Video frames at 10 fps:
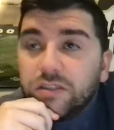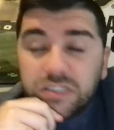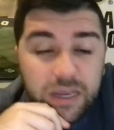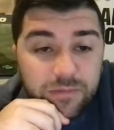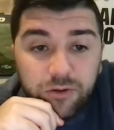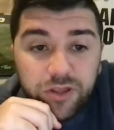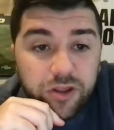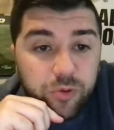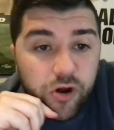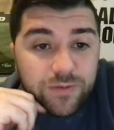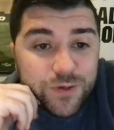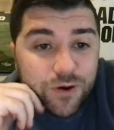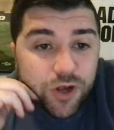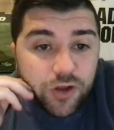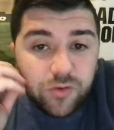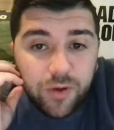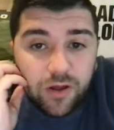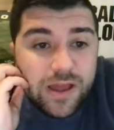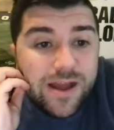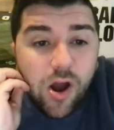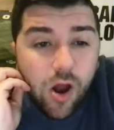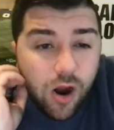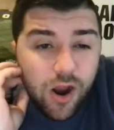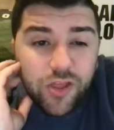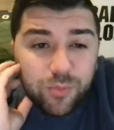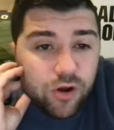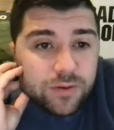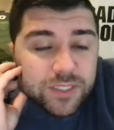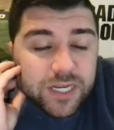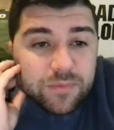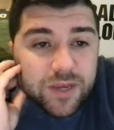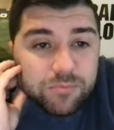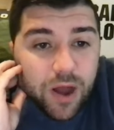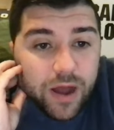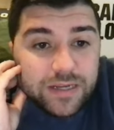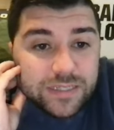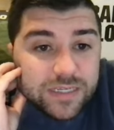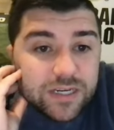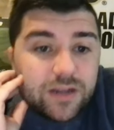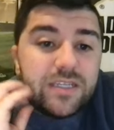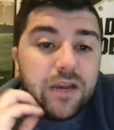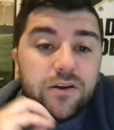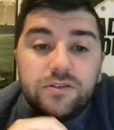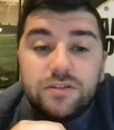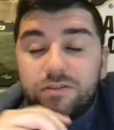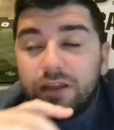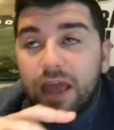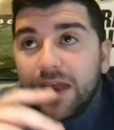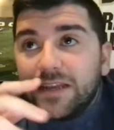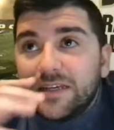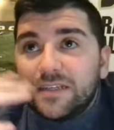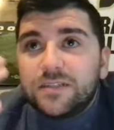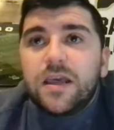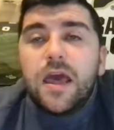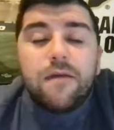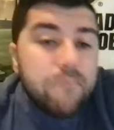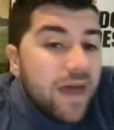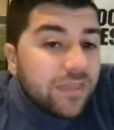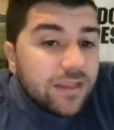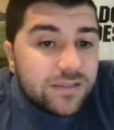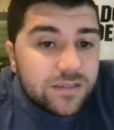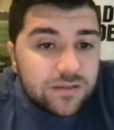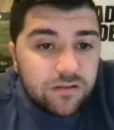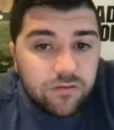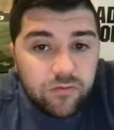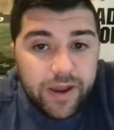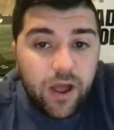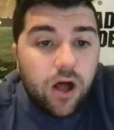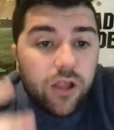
Same thing with other programs around college football. Are other programs going to be bought into Deion Sanders and his methods, right?